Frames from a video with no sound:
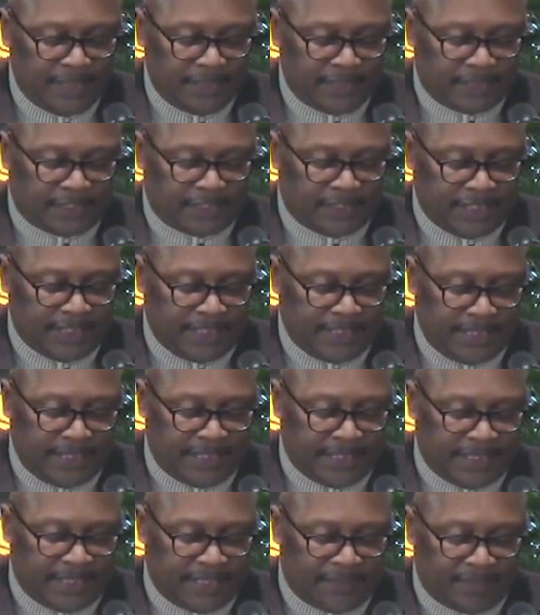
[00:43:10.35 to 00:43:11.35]
studied
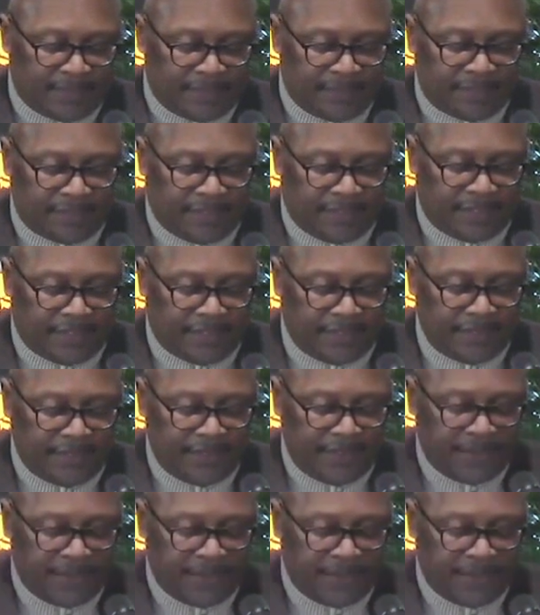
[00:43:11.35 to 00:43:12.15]
in, Heavenly Father.